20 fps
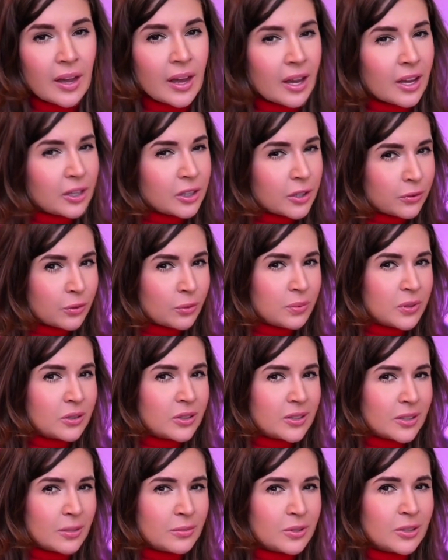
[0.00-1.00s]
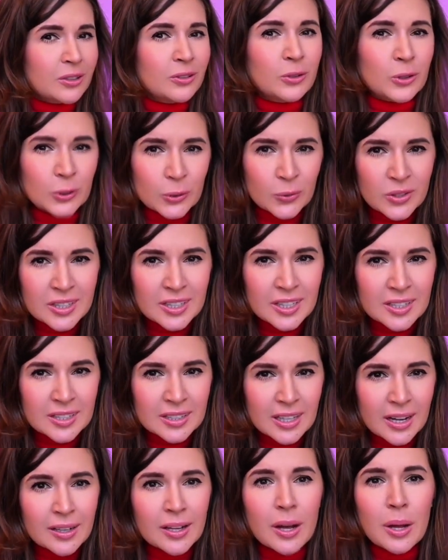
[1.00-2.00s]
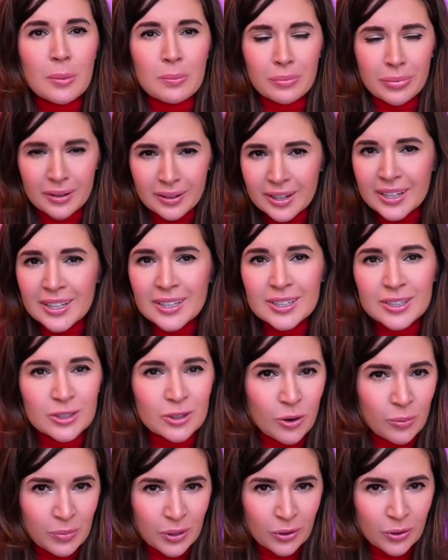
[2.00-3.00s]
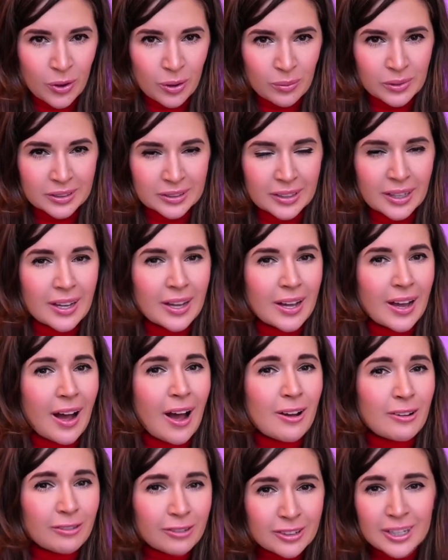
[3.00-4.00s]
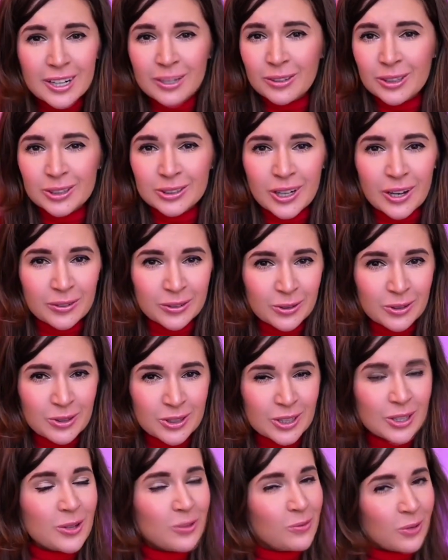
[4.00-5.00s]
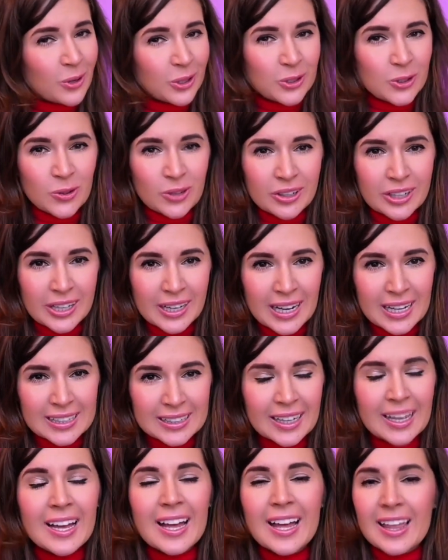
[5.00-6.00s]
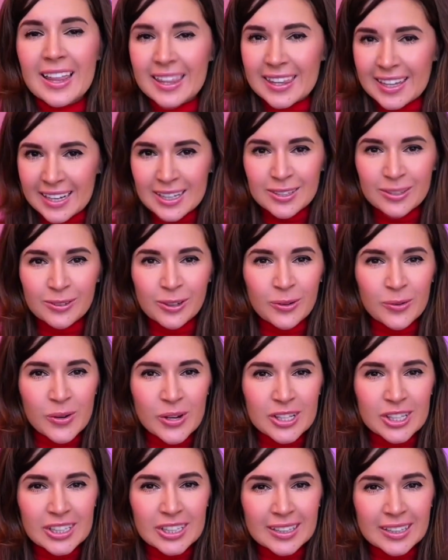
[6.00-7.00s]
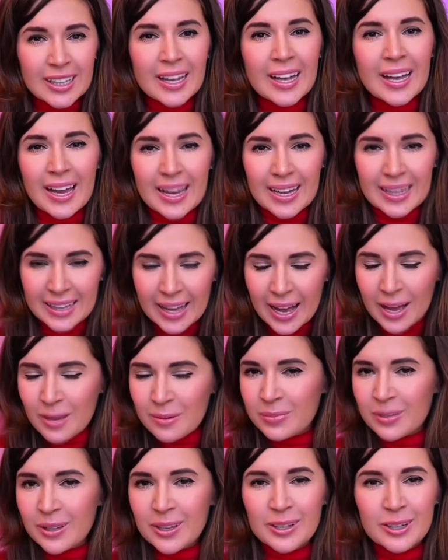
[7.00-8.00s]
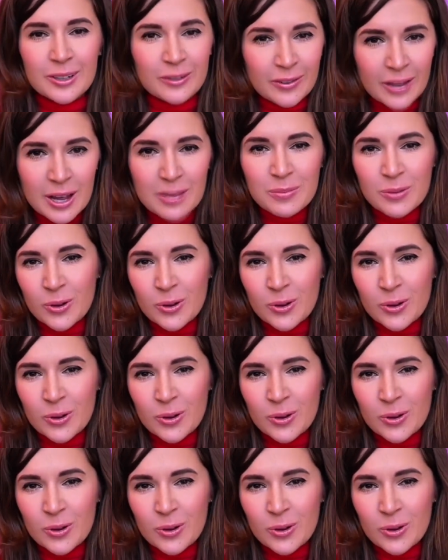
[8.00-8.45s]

And if you build something cool with this tag, please drop a comment. I really would love to see what you create. Thanks for watching and happy vibe